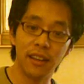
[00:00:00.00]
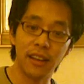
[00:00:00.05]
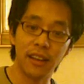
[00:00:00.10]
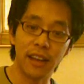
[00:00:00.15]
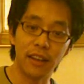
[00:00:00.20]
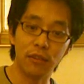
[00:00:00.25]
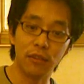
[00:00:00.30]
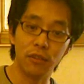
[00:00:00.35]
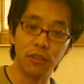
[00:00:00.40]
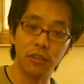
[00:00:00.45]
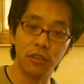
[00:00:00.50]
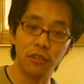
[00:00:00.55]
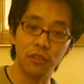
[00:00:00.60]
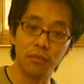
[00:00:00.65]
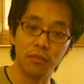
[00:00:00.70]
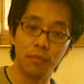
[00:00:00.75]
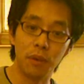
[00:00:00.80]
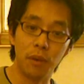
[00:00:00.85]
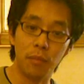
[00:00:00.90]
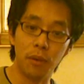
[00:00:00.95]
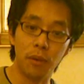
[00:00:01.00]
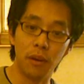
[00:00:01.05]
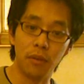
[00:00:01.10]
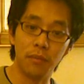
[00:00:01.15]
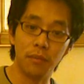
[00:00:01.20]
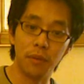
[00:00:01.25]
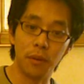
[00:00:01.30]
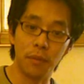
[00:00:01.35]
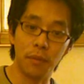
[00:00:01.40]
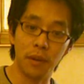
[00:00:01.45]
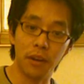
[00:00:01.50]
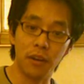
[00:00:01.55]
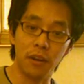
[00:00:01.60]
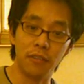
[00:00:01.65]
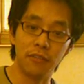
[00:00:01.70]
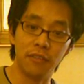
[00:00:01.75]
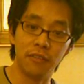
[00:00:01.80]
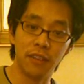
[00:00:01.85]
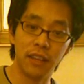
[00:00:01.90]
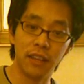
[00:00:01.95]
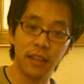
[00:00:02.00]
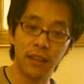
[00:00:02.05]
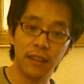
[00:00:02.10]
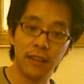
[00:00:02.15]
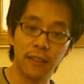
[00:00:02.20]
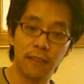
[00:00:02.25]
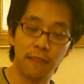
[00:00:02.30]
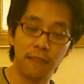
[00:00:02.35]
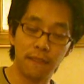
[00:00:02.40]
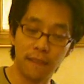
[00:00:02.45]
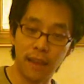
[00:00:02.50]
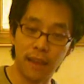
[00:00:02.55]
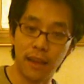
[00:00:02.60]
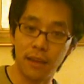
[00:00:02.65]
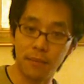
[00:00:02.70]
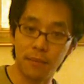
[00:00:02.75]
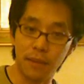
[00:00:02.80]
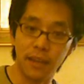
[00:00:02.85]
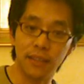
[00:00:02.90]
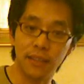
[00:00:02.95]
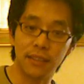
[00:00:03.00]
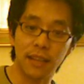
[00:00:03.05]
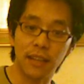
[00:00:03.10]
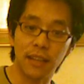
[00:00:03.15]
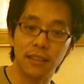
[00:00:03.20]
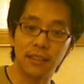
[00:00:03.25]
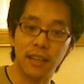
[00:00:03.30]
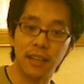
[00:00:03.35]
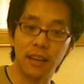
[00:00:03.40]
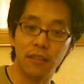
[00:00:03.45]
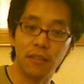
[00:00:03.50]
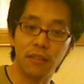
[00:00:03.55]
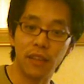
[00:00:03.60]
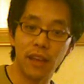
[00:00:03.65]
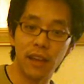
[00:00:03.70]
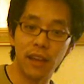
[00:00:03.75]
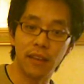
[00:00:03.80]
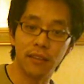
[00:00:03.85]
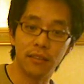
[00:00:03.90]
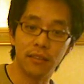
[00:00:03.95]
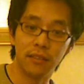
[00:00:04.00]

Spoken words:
and all you do is pop it off, and it makes that sound there.